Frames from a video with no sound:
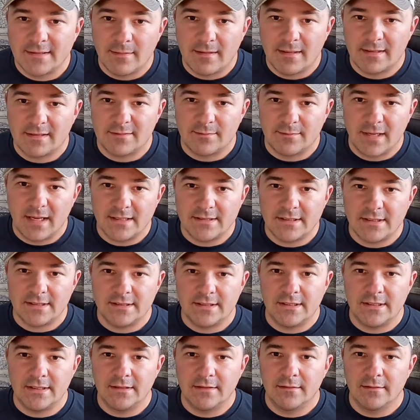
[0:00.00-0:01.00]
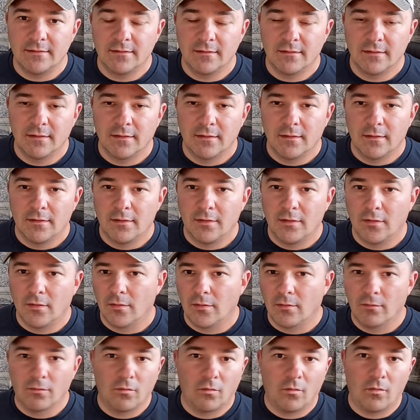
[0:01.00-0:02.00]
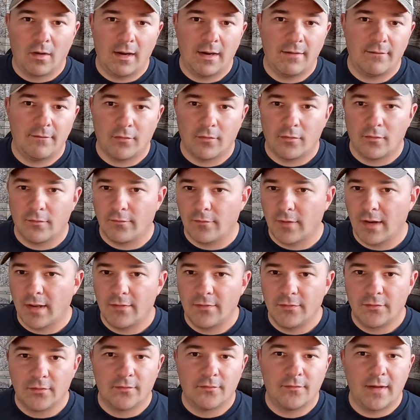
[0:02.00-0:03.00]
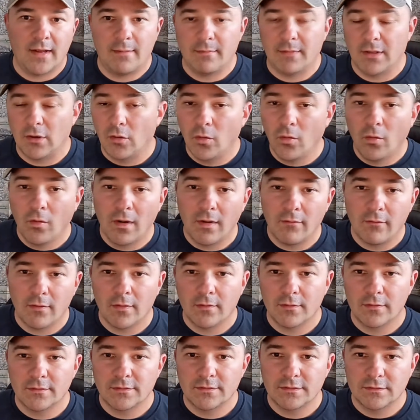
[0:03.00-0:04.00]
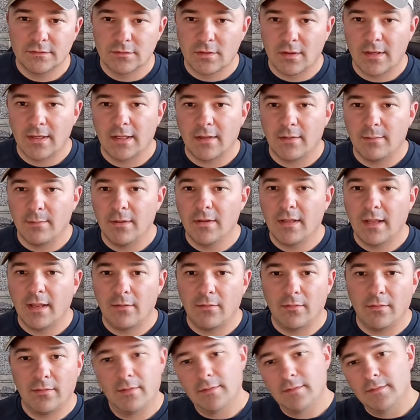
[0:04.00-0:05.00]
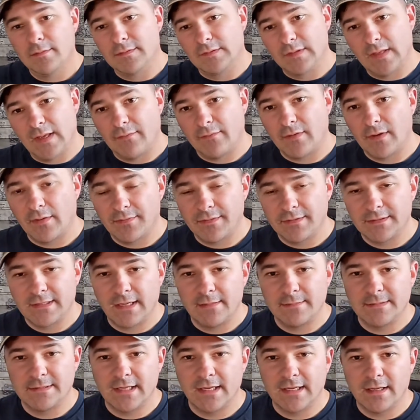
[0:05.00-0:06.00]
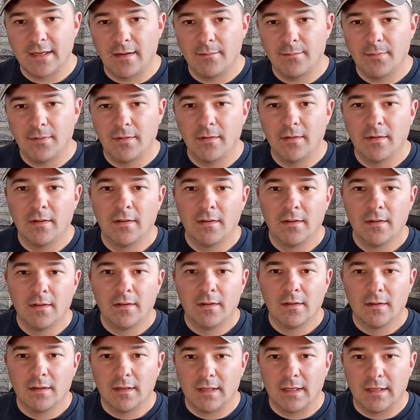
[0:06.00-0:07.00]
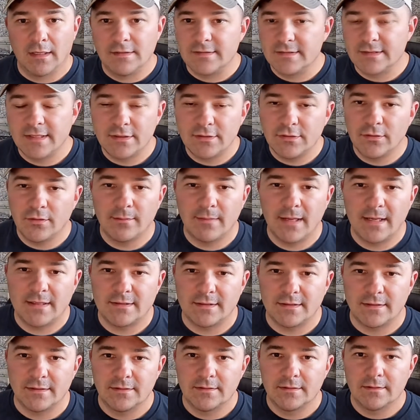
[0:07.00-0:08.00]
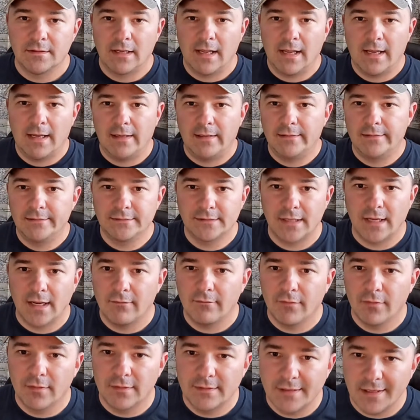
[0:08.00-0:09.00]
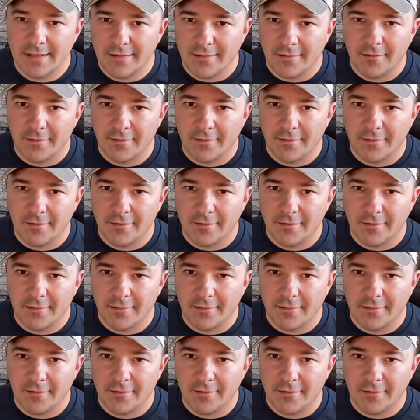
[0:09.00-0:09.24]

messaging, your wife or friends or family, whoever's trying to communicate with you, they've got the same setup, can send you a message. Hey, time for dinner.